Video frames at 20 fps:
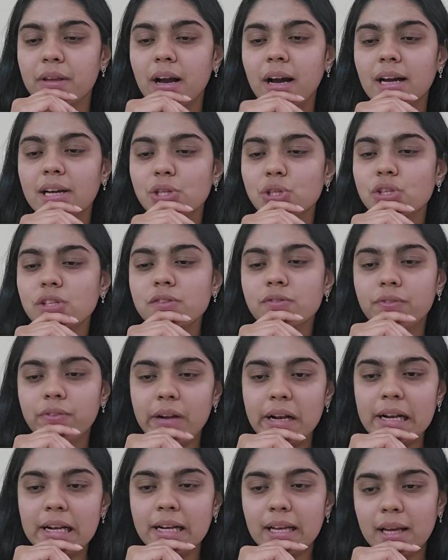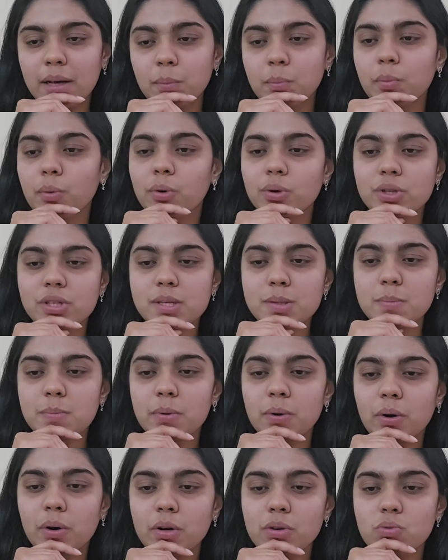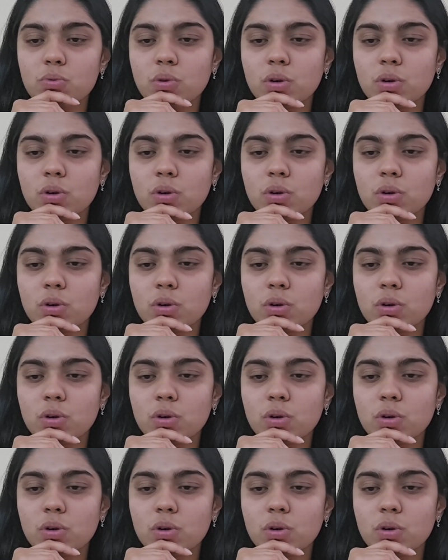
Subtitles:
I just felt like Boats and Beyond